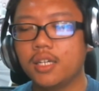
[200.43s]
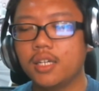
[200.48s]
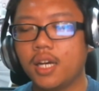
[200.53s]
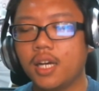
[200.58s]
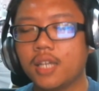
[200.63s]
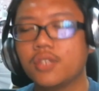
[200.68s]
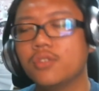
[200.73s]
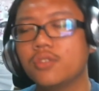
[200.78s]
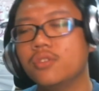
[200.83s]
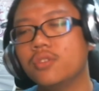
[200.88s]

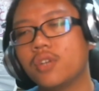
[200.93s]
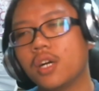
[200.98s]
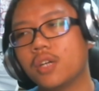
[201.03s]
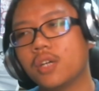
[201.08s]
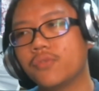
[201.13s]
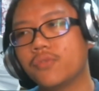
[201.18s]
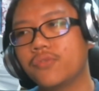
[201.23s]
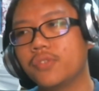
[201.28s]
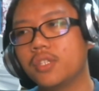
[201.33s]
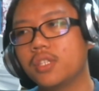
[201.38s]
I don't know how
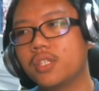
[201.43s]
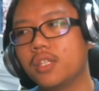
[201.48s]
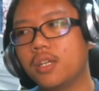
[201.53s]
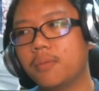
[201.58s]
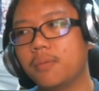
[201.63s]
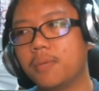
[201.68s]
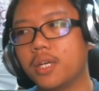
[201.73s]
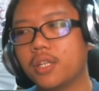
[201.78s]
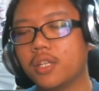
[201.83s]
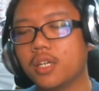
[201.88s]
to feel
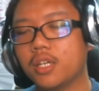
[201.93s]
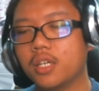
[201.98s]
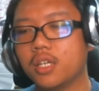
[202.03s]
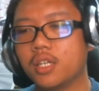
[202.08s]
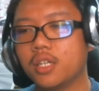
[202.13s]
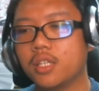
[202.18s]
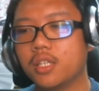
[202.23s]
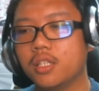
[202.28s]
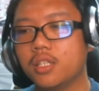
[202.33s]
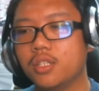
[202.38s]
about
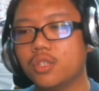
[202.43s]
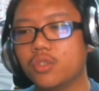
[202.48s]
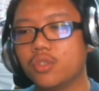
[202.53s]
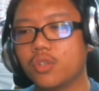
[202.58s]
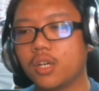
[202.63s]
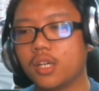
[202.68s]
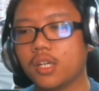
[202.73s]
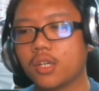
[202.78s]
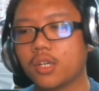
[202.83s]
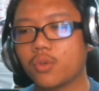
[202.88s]
the new
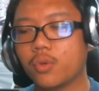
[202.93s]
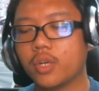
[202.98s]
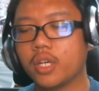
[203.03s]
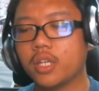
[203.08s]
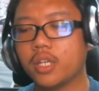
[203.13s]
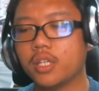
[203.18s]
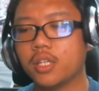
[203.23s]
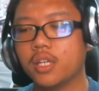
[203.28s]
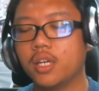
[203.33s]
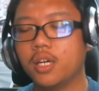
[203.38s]

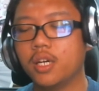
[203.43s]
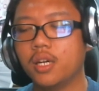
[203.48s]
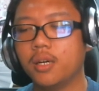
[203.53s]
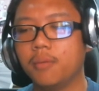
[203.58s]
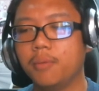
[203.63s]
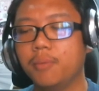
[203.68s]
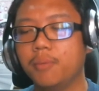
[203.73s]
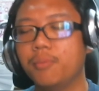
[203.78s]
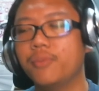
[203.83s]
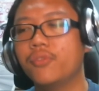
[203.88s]
Harlequin,
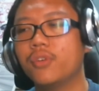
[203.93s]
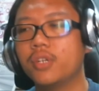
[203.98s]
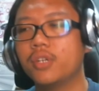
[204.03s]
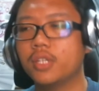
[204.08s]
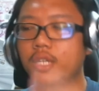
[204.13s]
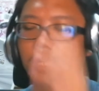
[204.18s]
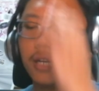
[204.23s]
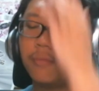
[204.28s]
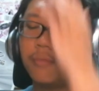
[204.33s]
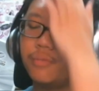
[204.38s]
but before
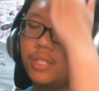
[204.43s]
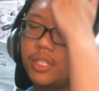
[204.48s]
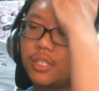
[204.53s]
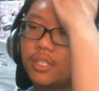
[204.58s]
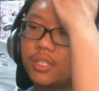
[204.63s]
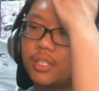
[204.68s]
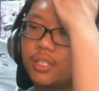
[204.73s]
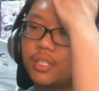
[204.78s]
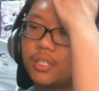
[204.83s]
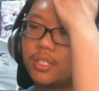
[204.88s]
that, I'm
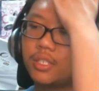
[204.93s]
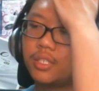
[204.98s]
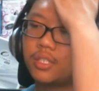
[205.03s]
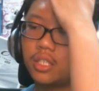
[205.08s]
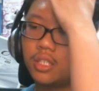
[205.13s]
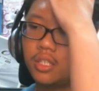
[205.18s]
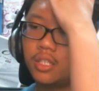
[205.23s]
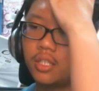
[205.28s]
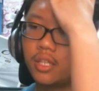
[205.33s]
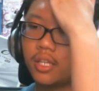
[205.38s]
just trying
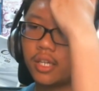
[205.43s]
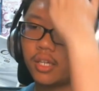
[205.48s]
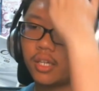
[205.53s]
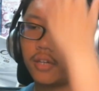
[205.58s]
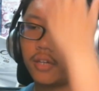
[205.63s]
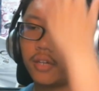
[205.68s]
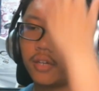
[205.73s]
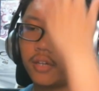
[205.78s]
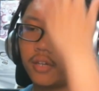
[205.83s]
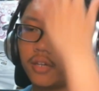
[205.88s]
to think
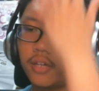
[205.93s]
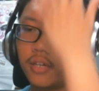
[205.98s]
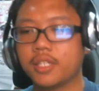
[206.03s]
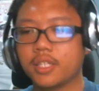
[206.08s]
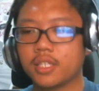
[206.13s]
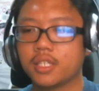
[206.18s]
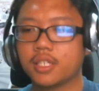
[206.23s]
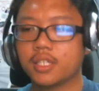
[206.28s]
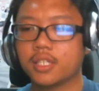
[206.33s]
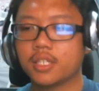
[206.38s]
of
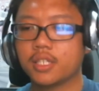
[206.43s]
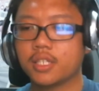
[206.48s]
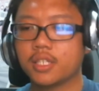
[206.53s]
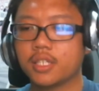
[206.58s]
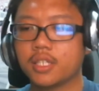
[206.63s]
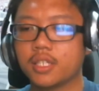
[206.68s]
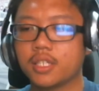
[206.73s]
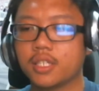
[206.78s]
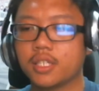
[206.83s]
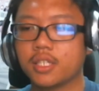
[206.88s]
anything
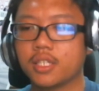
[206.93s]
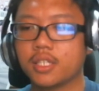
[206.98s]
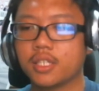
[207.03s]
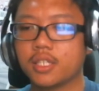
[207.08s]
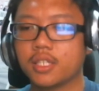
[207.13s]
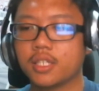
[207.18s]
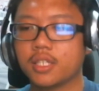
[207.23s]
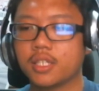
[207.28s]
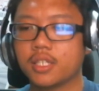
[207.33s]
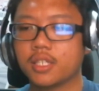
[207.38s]
else
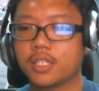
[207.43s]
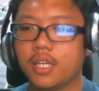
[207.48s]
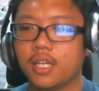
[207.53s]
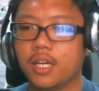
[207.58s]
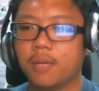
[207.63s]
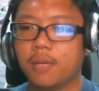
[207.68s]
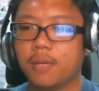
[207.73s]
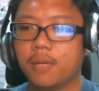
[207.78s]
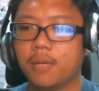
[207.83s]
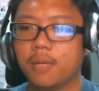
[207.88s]
that had
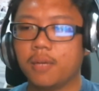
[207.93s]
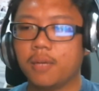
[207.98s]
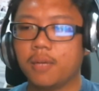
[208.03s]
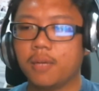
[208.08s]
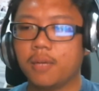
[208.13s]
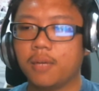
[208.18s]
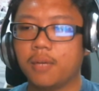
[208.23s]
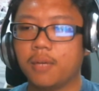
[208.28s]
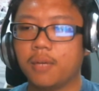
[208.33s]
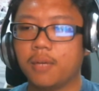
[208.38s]
happened.
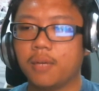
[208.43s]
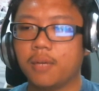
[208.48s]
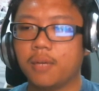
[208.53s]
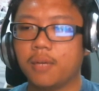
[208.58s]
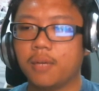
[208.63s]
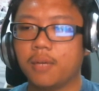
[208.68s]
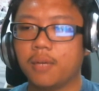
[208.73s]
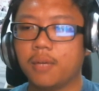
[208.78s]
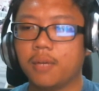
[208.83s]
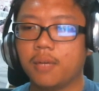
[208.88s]
You know, it
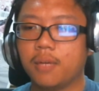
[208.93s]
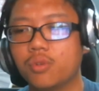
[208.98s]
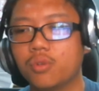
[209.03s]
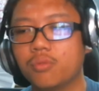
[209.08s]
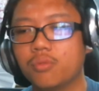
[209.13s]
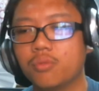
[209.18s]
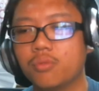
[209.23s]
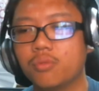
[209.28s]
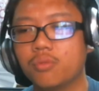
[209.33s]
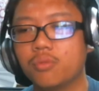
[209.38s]
was the whole
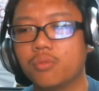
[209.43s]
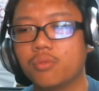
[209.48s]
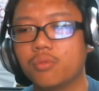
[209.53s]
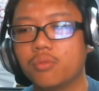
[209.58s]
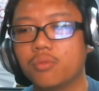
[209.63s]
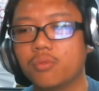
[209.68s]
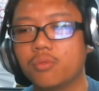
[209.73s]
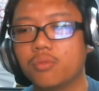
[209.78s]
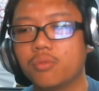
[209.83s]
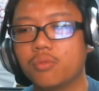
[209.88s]
big
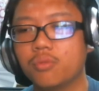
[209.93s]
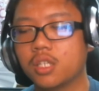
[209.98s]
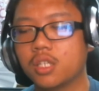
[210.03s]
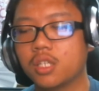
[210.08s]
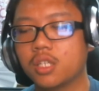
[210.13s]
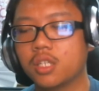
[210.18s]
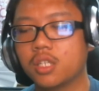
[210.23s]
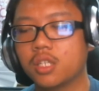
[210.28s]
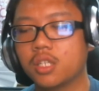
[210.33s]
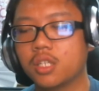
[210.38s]

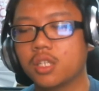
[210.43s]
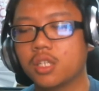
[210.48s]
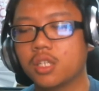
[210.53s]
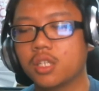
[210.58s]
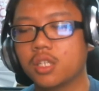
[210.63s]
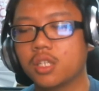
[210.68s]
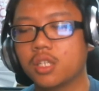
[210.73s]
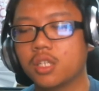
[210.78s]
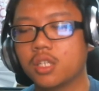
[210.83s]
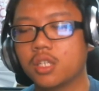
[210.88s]

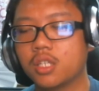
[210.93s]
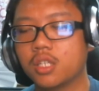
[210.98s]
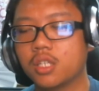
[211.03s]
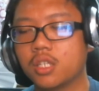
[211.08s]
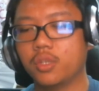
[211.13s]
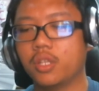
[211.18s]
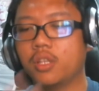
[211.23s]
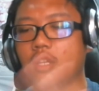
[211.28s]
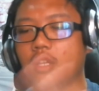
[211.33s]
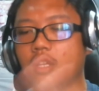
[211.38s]
caboose
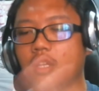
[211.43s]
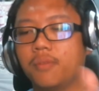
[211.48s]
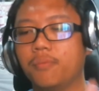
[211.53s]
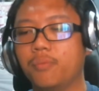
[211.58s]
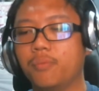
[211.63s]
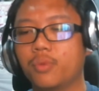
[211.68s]
with the